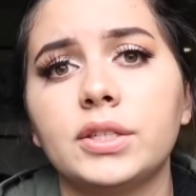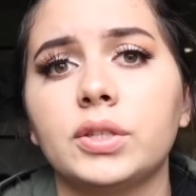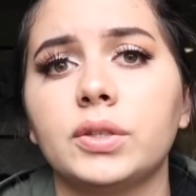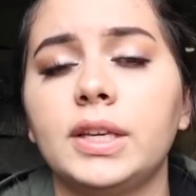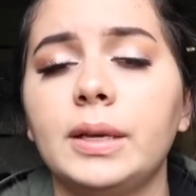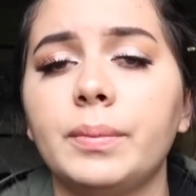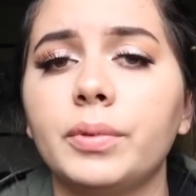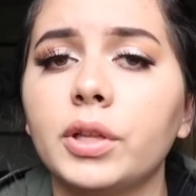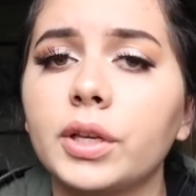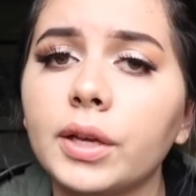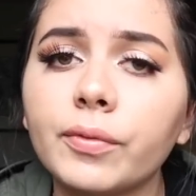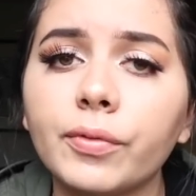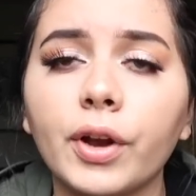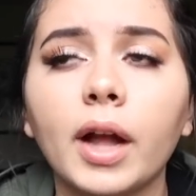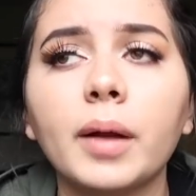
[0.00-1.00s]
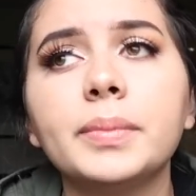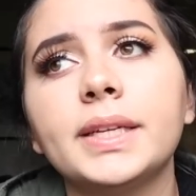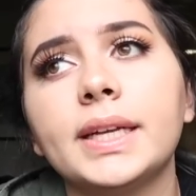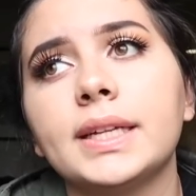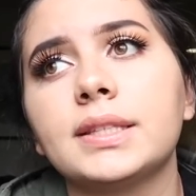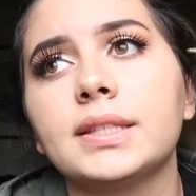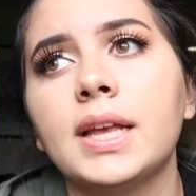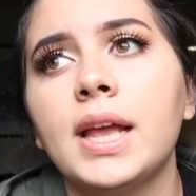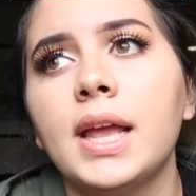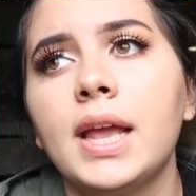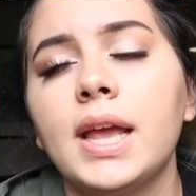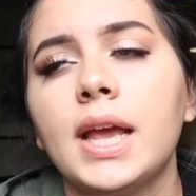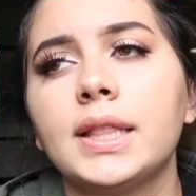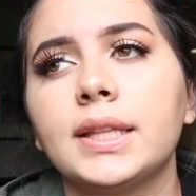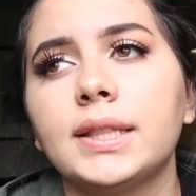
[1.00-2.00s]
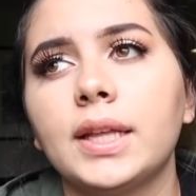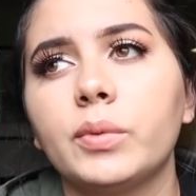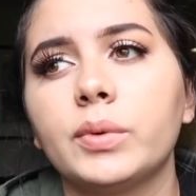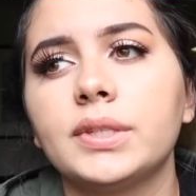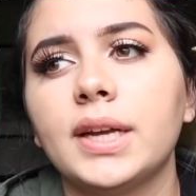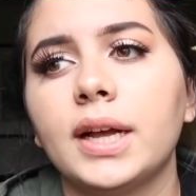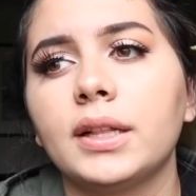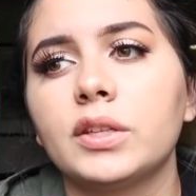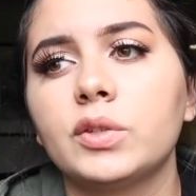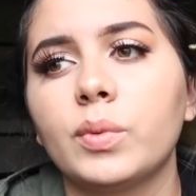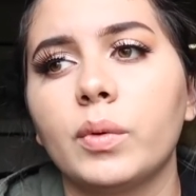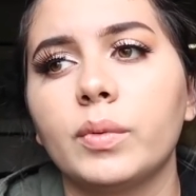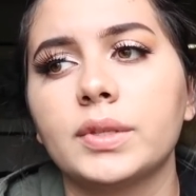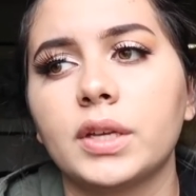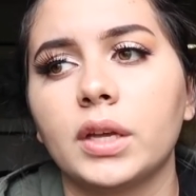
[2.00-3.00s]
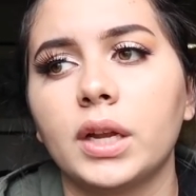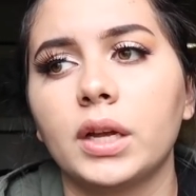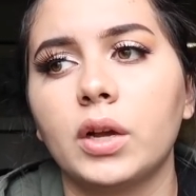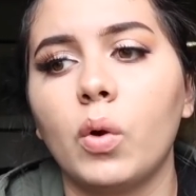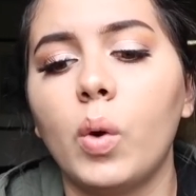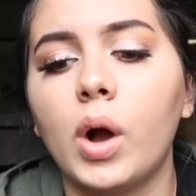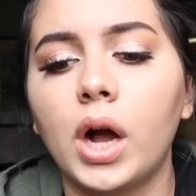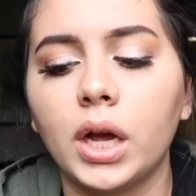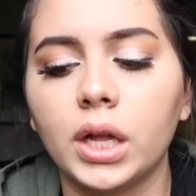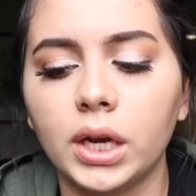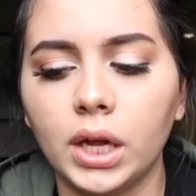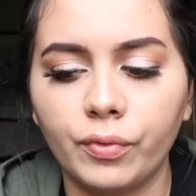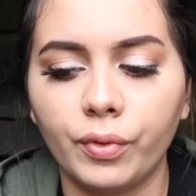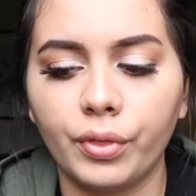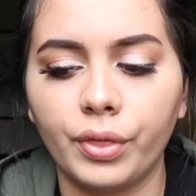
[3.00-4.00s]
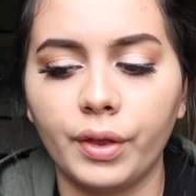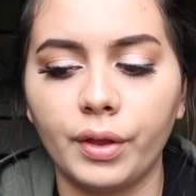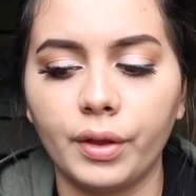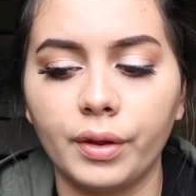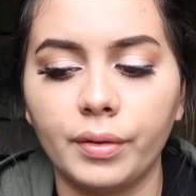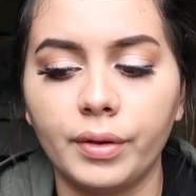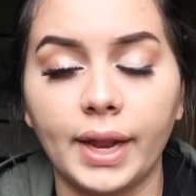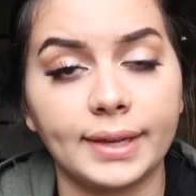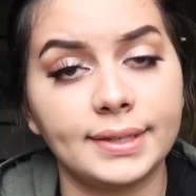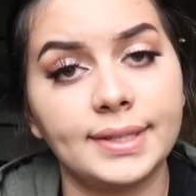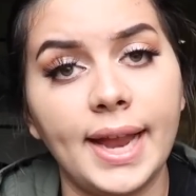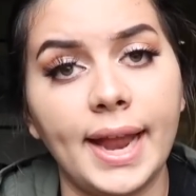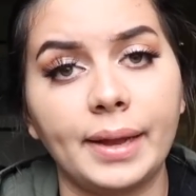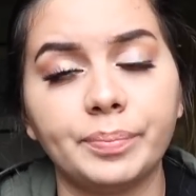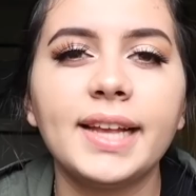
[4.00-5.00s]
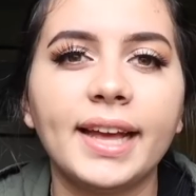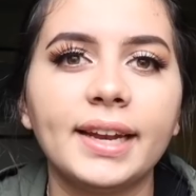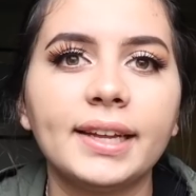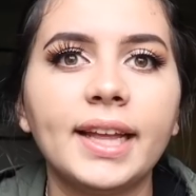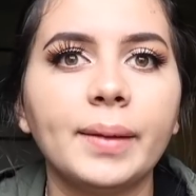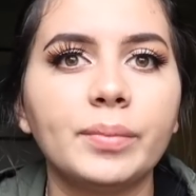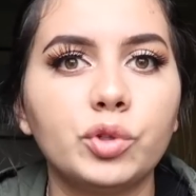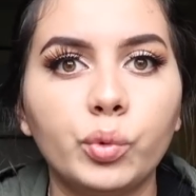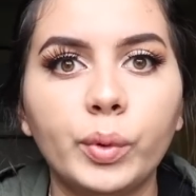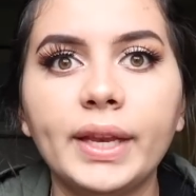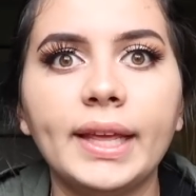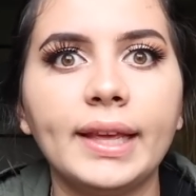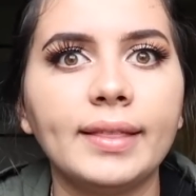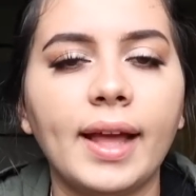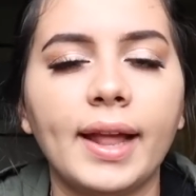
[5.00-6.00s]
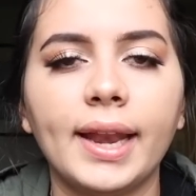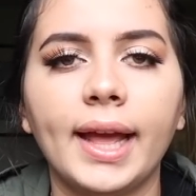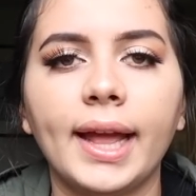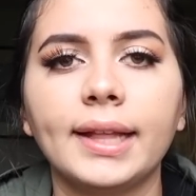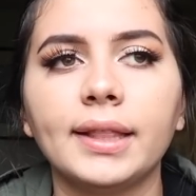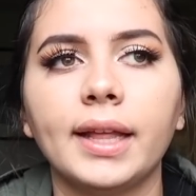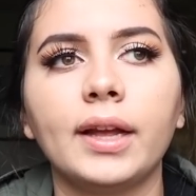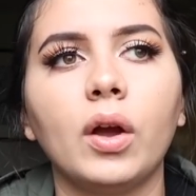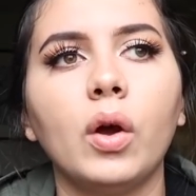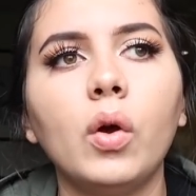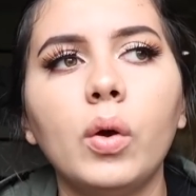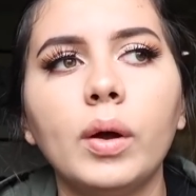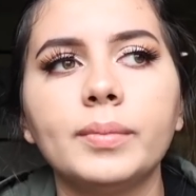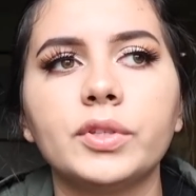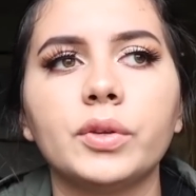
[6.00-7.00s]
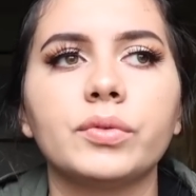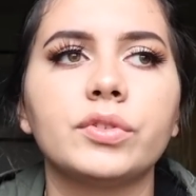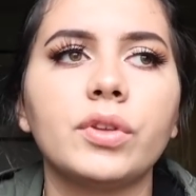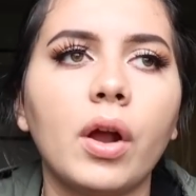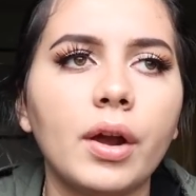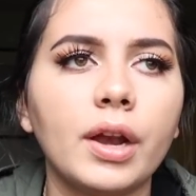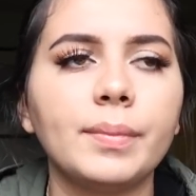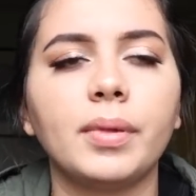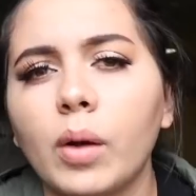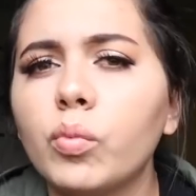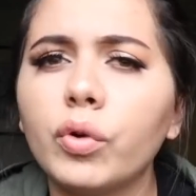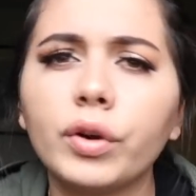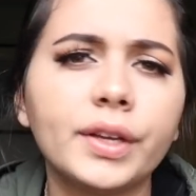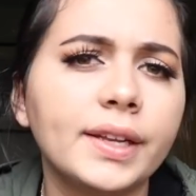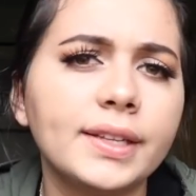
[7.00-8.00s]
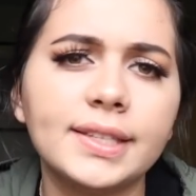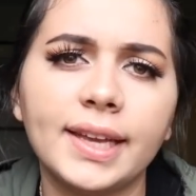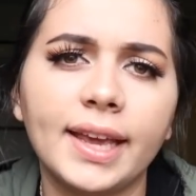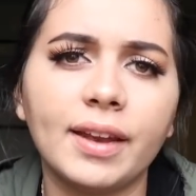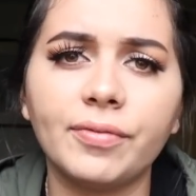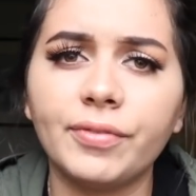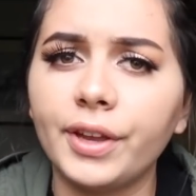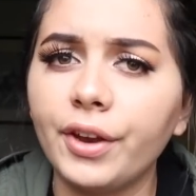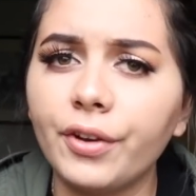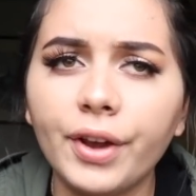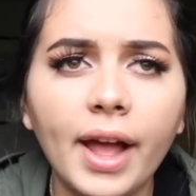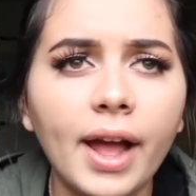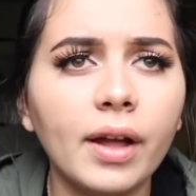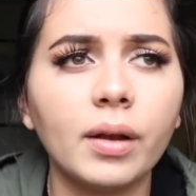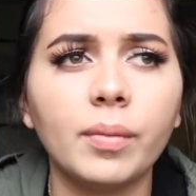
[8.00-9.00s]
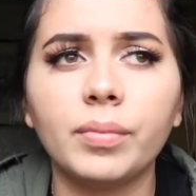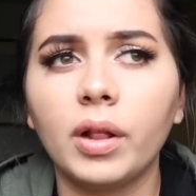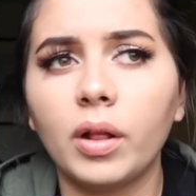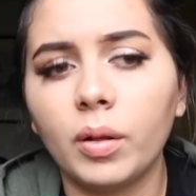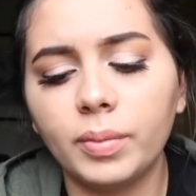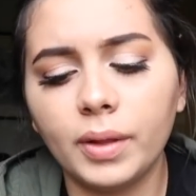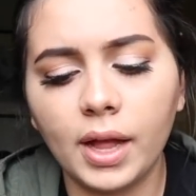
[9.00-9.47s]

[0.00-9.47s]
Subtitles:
to keep looking for updates and that they would tell us what was gonna go on for the next day. Tana kept tweeting that night like, oh, I'm so sorry, I'm working to get it figured out and blah,